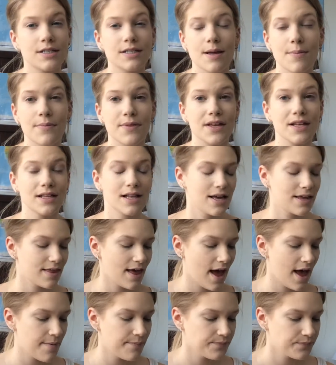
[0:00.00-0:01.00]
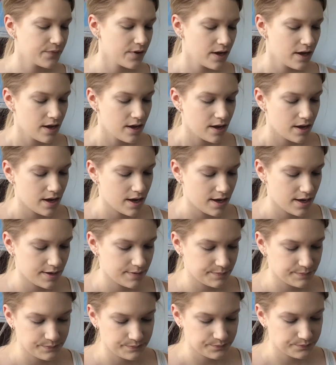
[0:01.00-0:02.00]
something like that,
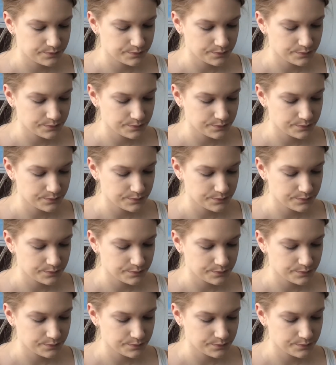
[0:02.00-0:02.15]
and